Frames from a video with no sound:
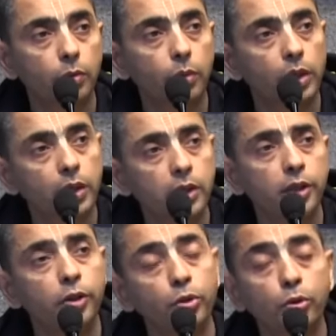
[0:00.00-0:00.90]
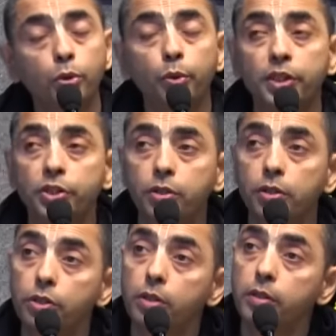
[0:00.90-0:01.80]
will continue to do its
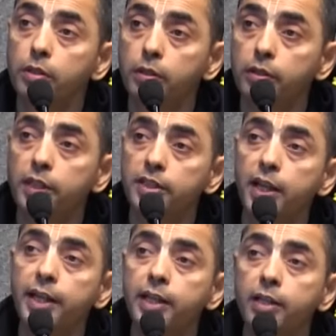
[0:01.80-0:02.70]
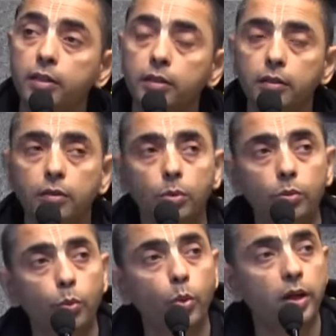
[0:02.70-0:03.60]
designed
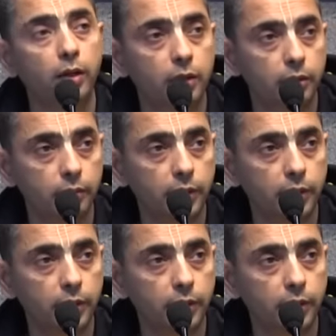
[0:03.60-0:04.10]
work.